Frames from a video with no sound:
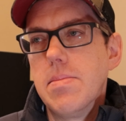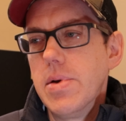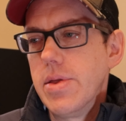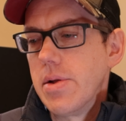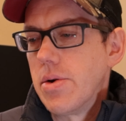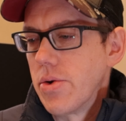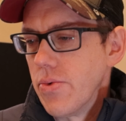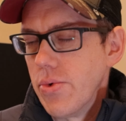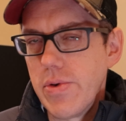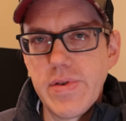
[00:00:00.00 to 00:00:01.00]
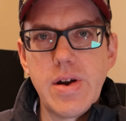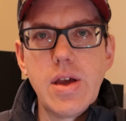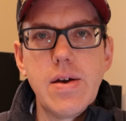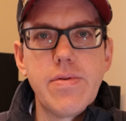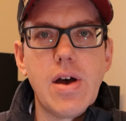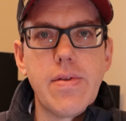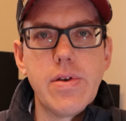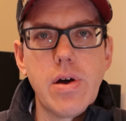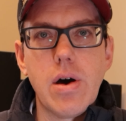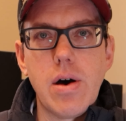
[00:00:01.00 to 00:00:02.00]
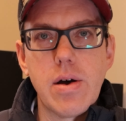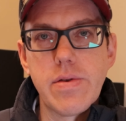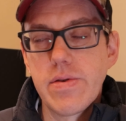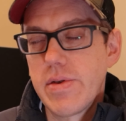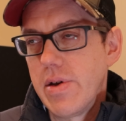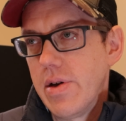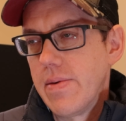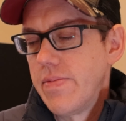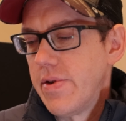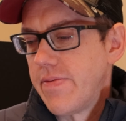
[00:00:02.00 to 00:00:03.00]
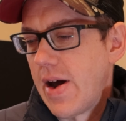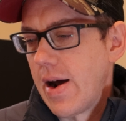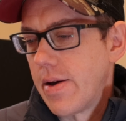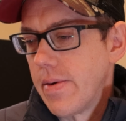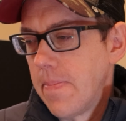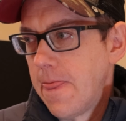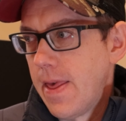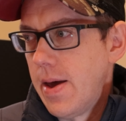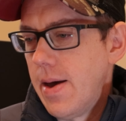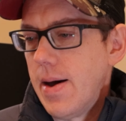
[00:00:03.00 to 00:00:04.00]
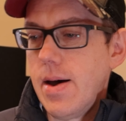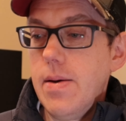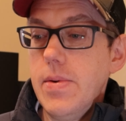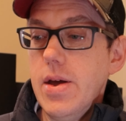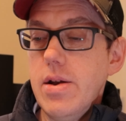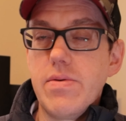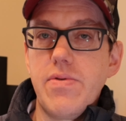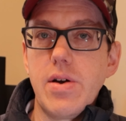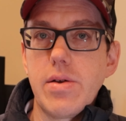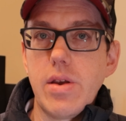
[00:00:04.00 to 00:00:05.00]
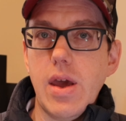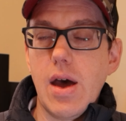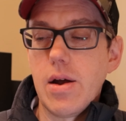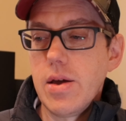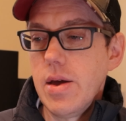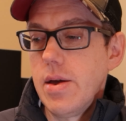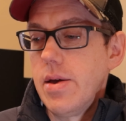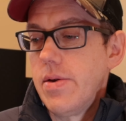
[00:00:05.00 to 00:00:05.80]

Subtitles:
in the local rules, and it gives out the costs to file. And in Franklin County,